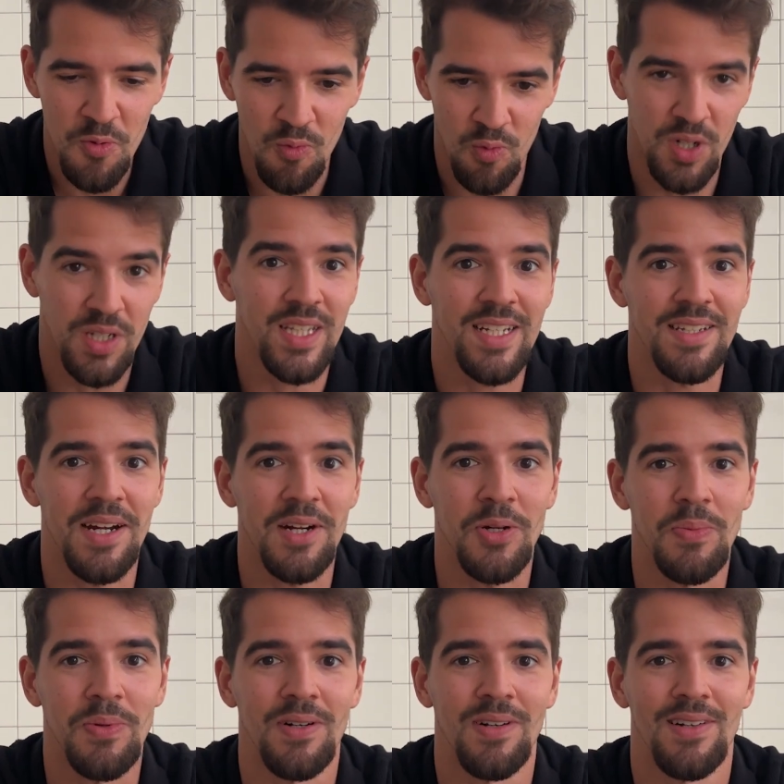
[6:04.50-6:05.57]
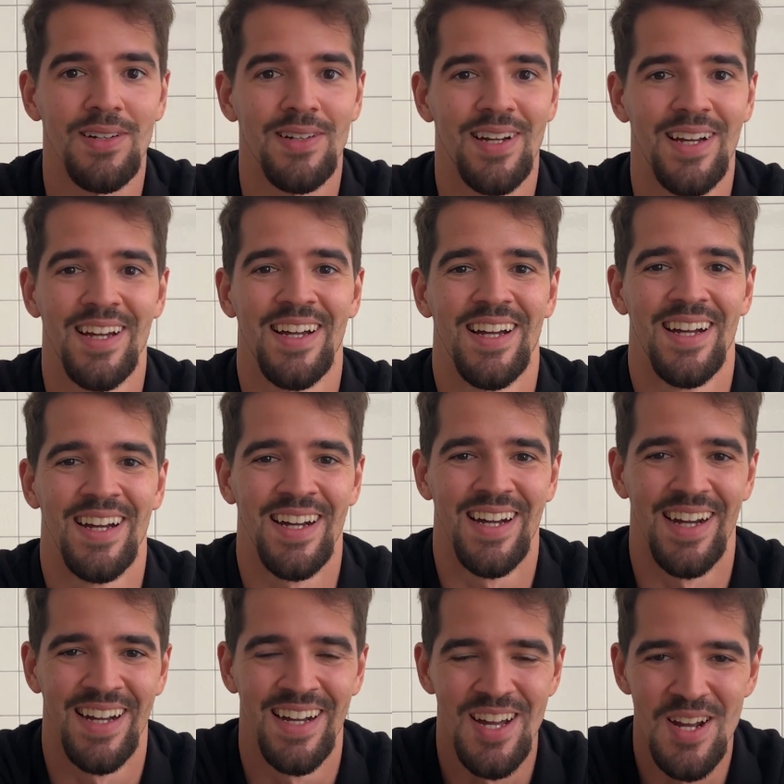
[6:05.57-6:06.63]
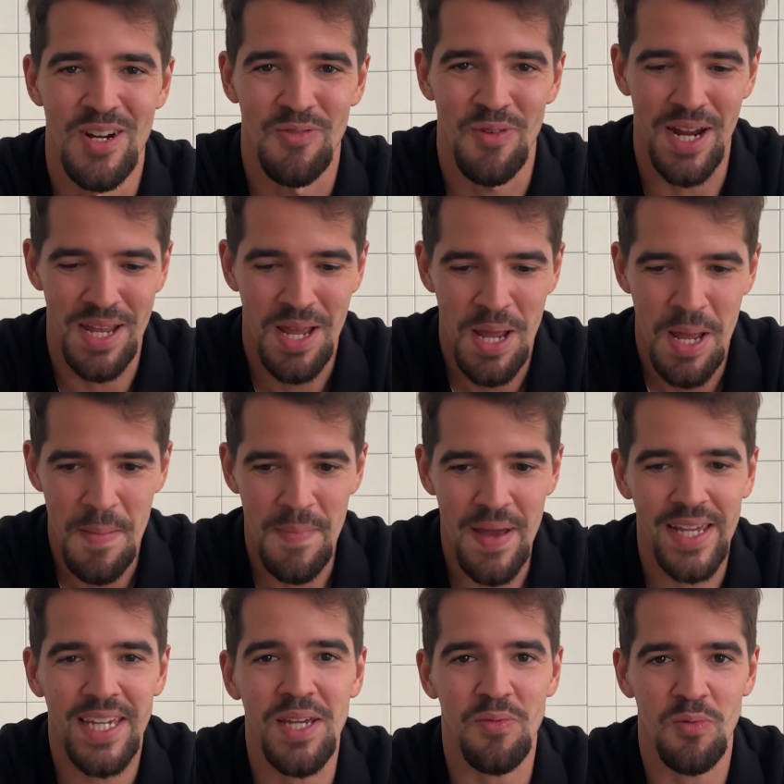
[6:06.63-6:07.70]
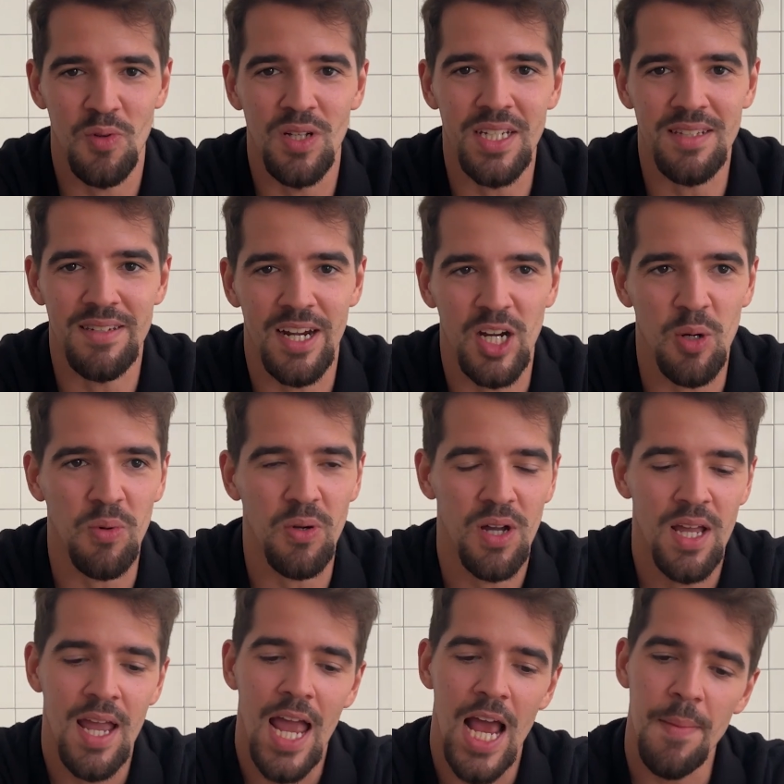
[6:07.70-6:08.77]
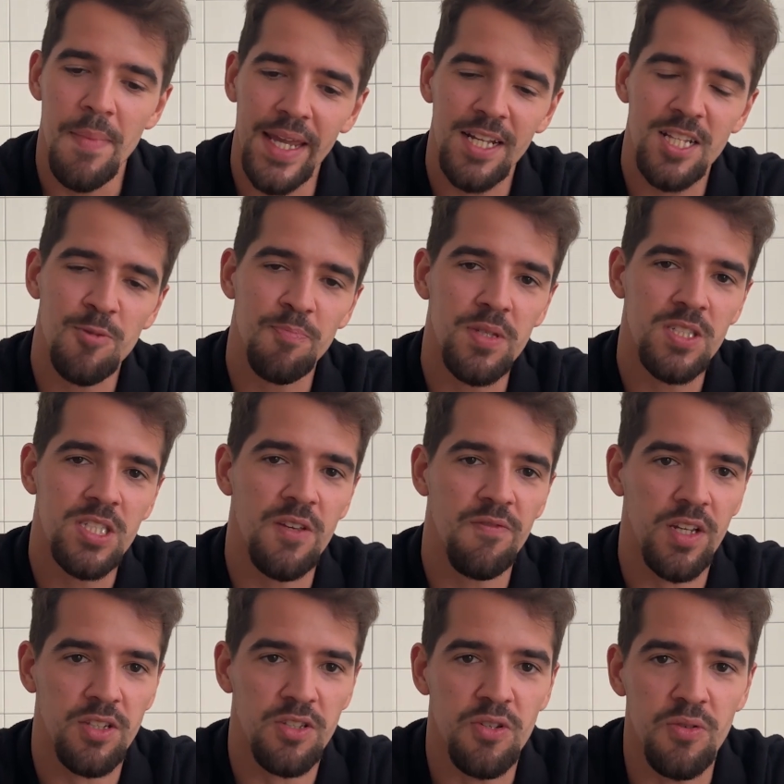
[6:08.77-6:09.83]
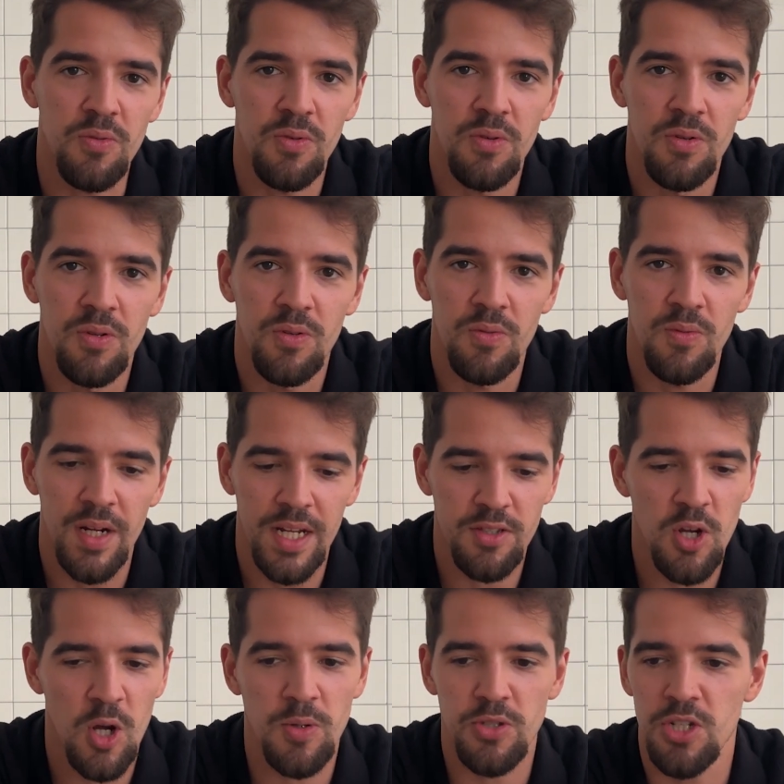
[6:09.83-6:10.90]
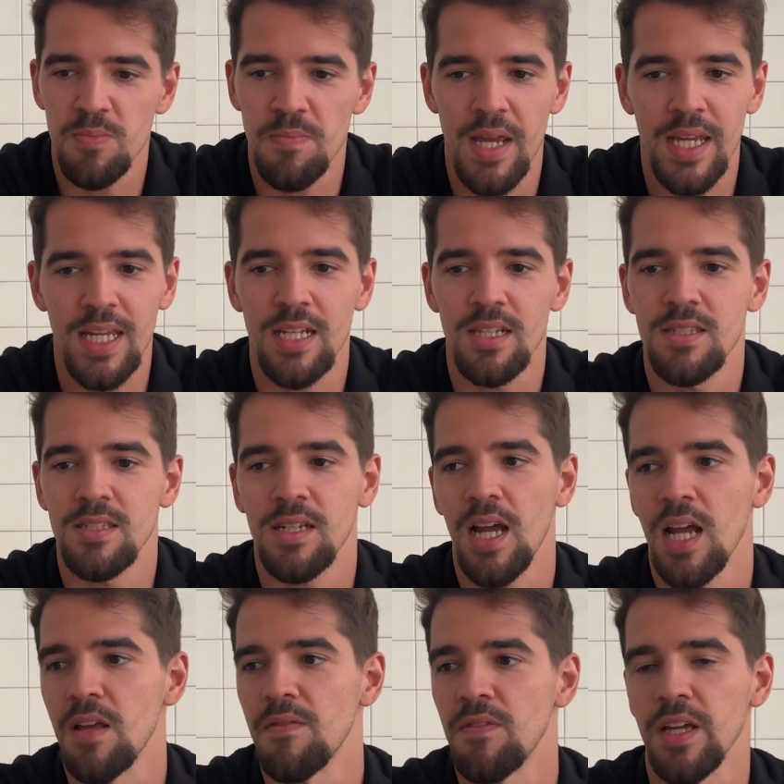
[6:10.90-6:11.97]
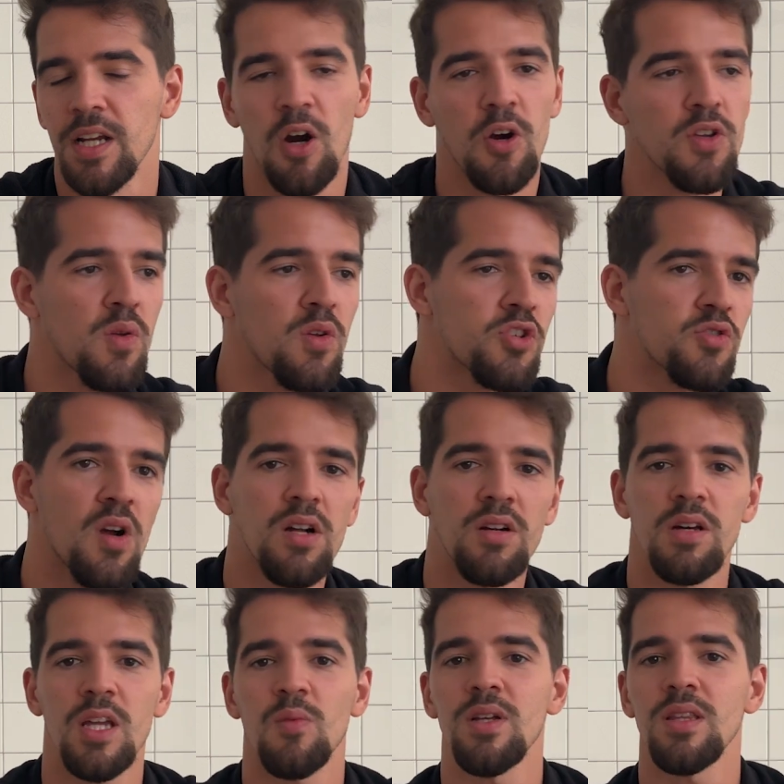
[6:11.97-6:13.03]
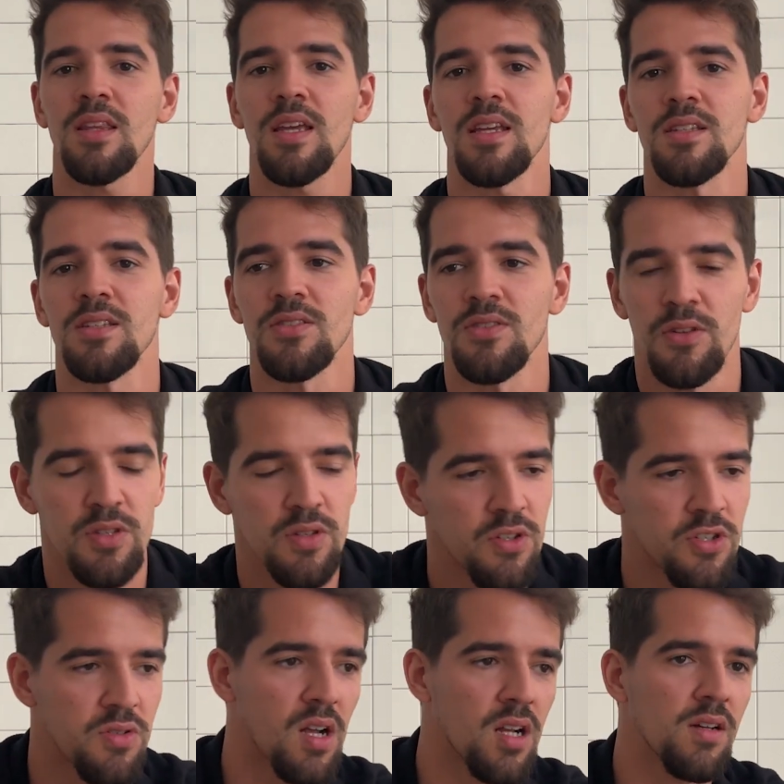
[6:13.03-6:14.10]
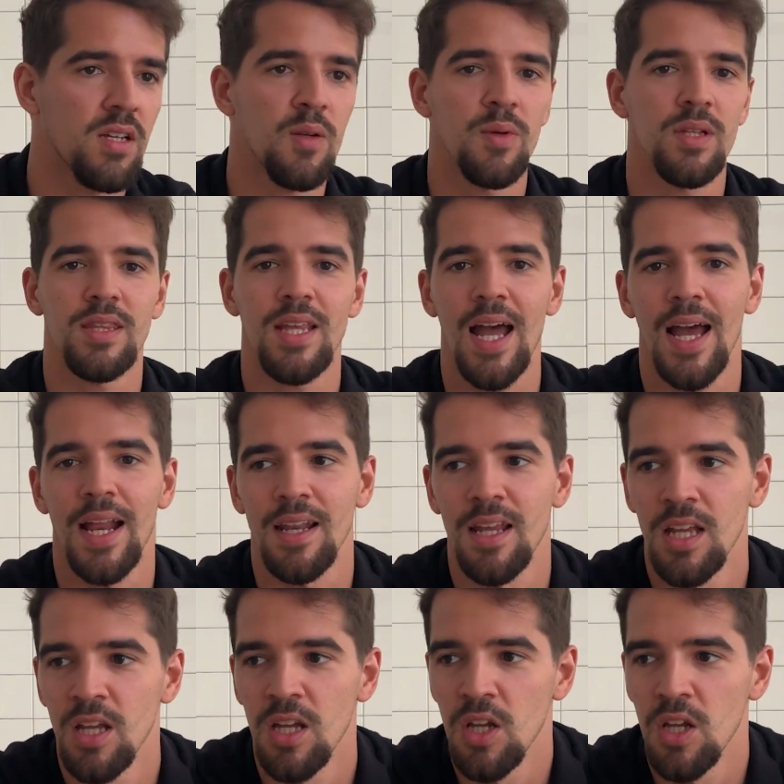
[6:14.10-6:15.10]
really terrible, right? Make it really terrible, and make it specific too, right? Don't just make it kind of like, are you struggling with this? Are you struggling with that?